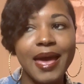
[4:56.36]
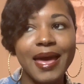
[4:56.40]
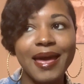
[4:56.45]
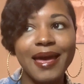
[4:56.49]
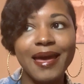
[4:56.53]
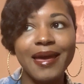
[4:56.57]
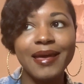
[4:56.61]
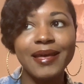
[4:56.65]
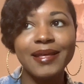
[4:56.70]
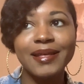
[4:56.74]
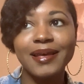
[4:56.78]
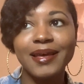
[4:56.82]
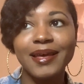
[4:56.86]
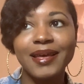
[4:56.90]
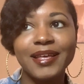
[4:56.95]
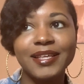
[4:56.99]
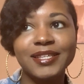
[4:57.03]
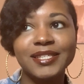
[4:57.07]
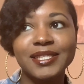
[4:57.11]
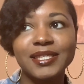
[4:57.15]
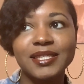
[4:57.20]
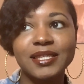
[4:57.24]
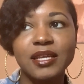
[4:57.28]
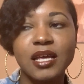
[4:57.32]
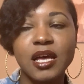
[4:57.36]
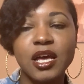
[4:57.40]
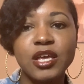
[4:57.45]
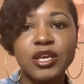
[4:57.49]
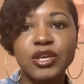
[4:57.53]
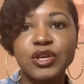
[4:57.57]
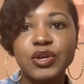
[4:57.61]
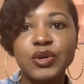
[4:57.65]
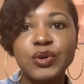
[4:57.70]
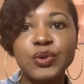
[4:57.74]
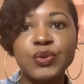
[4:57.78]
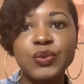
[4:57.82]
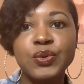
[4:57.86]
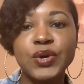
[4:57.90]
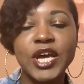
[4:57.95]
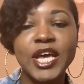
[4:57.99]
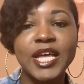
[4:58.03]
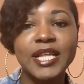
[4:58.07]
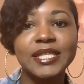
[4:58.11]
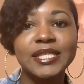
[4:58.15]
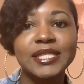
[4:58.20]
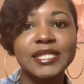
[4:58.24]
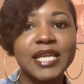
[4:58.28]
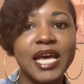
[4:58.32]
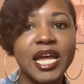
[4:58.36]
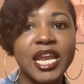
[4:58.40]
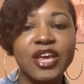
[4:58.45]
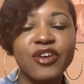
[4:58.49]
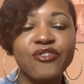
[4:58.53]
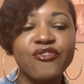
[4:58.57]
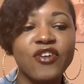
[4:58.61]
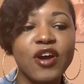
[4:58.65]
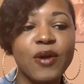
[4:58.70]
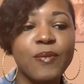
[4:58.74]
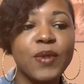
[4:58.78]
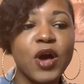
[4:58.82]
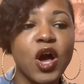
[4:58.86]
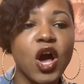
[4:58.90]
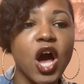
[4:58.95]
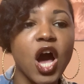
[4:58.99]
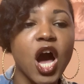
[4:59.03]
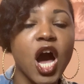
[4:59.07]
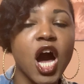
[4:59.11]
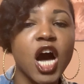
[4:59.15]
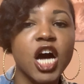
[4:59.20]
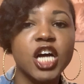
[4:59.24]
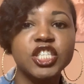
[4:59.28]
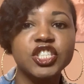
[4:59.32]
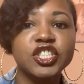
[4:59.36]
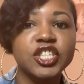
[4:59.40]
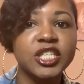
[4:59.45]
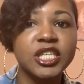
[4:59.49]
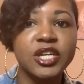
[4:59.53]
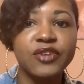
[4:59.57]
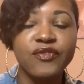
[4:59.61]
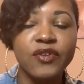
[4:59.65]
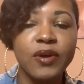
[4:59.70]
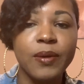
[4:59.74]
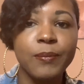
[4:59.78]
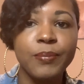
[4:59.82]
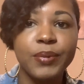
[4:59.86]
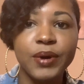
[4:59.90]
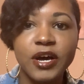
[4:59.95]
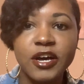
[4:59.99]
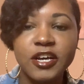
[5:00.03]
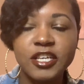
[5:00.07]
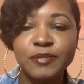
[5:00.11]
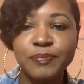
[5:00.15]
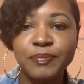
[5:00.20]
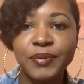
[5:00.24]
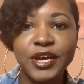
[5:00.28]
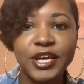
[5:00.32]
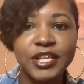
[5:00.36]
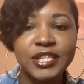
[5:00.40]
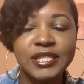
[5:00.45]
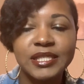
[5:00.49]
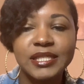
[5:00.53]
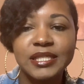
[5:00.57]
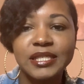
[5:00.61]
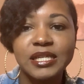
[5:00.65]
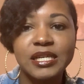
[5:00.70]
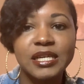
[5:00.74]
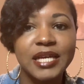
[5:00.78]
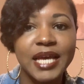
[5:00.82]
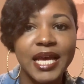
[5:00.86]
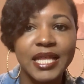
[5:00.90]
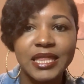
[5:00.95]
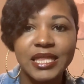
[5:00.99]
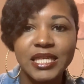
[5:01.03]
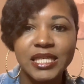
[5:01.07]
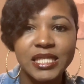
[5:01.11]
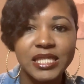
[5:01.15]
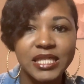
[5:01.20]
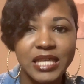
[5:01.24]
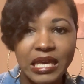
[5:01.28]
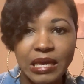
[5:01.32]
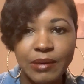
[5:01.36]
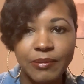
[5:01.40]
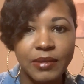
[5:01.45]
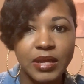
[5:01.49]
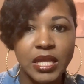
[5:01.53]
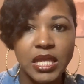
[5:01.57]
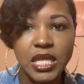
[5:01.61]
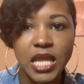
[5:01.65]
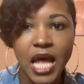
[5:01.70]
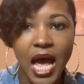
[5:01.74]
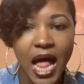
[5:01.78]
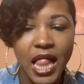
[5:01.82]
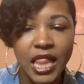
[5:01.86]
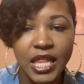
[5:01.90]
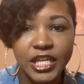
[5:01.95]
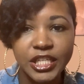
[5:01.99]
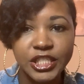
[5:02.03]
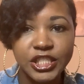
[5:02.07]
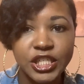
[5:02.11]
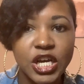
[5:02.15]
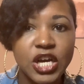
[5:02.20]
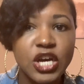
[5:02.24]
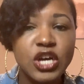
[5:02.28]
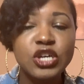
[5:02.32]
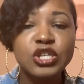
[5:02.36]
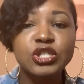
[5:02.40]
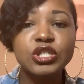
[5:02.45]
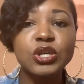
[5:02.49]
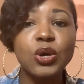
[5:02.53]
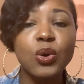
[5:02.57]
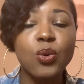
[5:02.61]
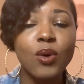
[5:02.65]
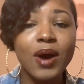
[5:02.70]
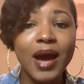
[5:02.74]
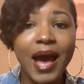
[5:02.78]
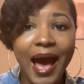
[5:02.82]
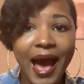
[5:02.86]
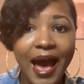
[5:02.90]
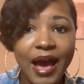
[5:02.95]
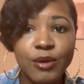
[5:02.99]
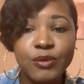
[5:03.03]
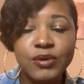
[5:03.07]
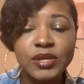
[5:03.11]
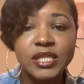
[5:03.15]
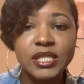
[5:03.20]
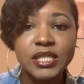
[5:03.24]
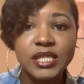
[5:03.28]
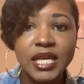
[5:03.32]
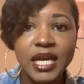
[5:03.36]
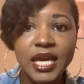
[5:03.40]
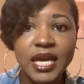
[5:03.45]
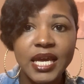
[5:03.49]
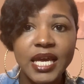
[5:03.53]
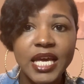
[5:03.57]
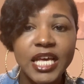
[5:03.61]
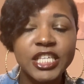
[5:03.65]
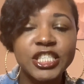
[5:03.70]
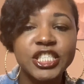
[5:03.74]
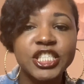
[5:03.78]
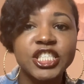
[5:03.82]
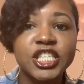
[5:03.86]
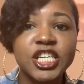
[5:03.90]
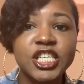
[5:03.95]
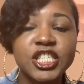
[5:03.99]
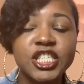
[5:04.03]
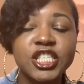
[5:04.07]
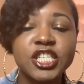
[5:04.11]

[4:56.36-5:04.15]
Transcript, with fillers: It is, you can study from a hundred different books, but still get the same knowledge. So what I will say is just